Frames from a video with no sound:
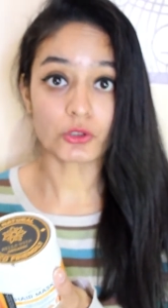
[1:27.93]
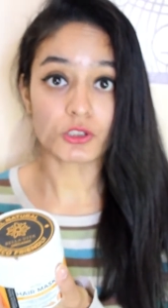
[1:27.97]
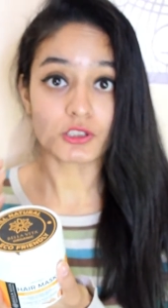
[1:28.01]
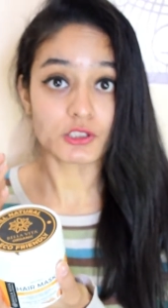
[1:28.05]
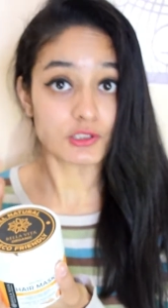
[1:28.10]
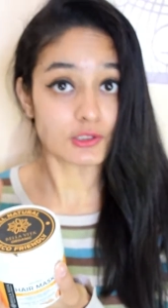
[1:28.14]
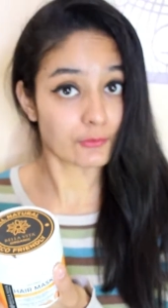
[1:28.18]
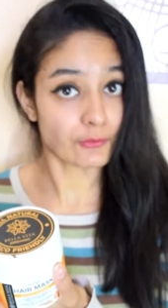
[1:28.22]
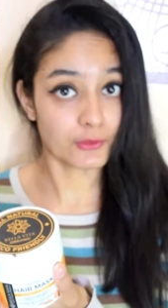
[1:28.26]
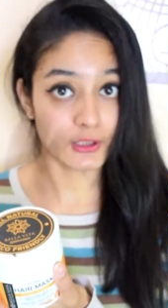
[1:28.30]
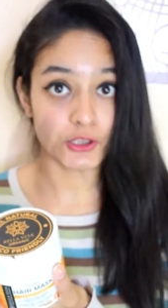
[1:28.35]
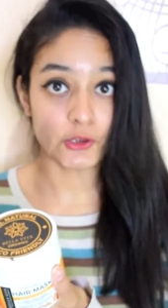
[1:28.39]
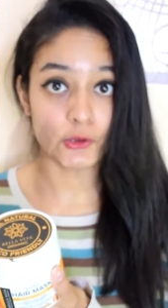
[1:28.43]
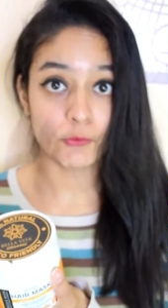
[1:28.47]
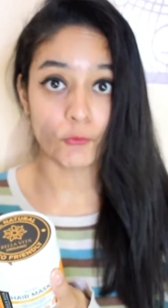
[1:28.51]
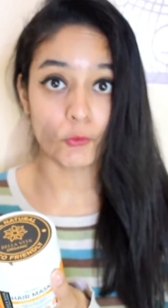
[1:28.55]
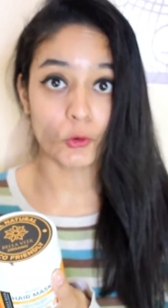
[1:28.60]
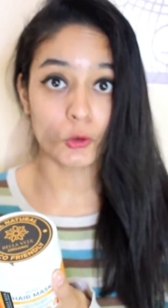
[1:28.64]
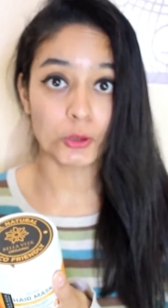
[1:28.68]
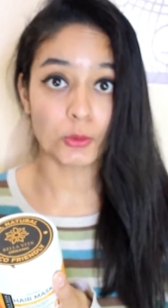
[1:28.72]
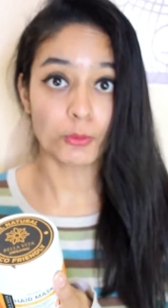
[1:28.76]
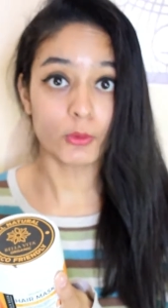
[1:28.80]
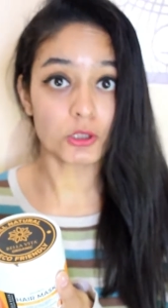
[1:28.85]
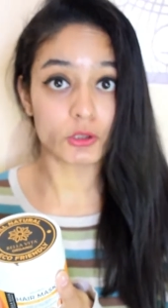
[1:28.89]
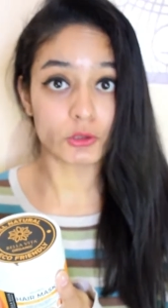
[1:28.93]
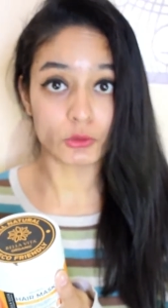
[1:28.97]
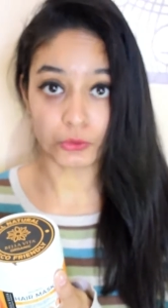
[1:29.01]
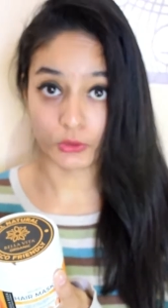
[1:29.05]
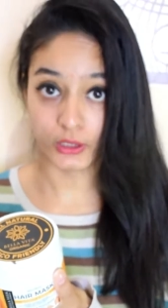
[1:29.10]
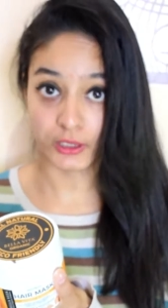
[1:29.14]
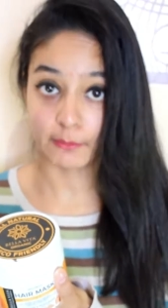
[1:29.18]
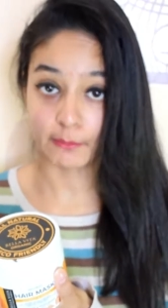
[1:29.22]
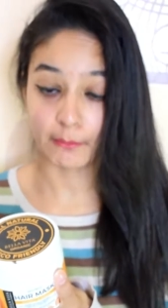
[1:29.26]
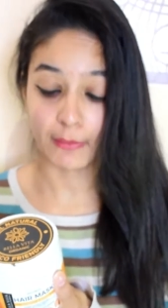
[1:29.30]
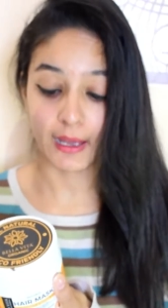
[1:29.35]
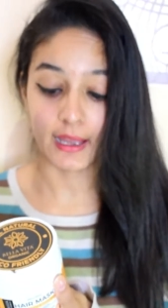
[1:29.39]
It's very affordable, you
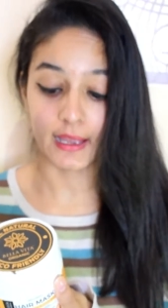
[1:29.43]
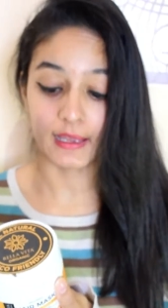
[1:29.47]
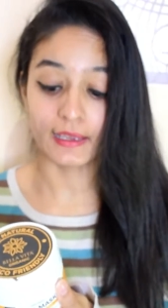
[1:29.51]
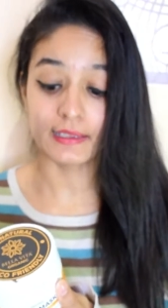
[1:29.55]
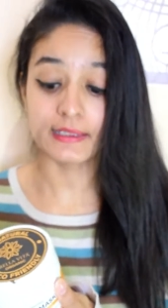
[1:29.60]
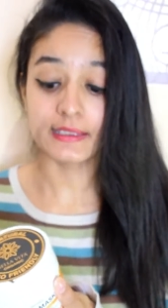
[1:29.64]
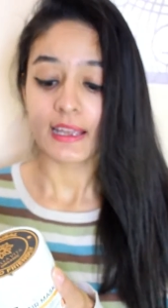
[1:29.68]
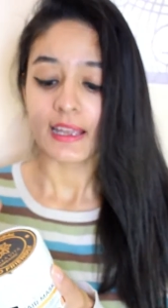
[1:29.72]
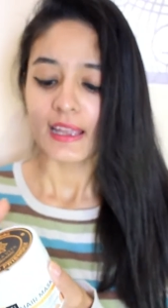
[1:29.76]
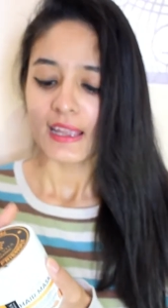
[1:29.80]
can buy it.